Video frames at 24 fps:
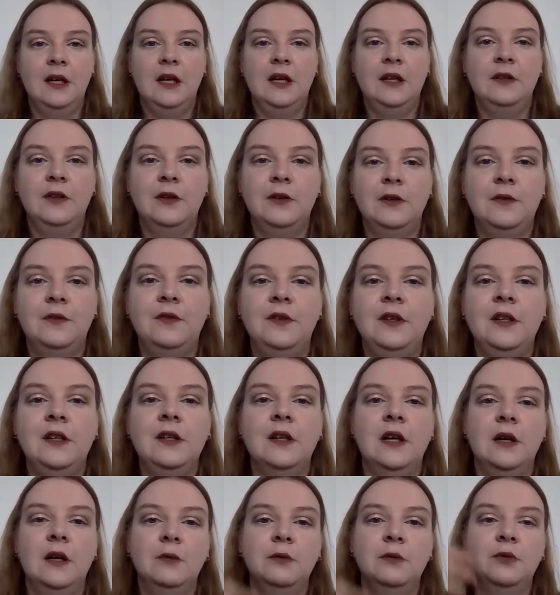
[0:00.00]
and I think
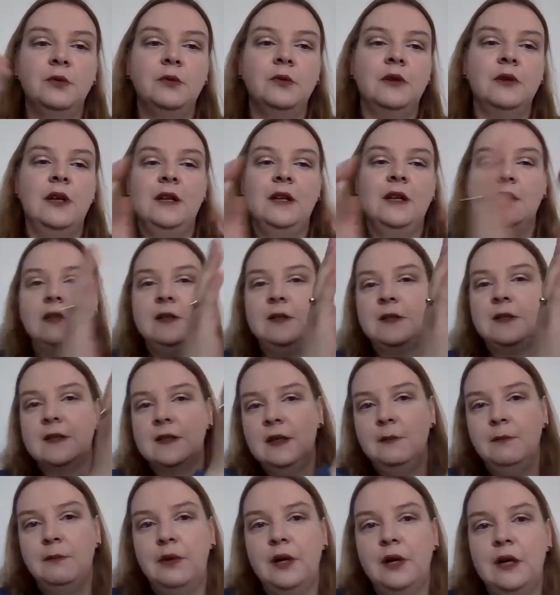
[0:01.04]
how to at least
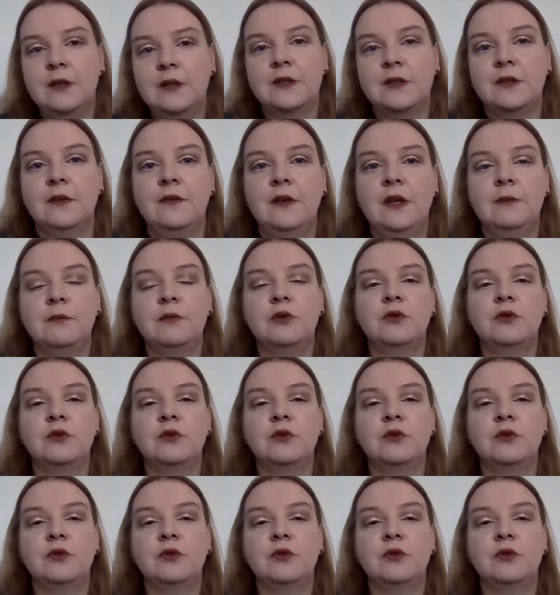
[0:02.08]
some parts of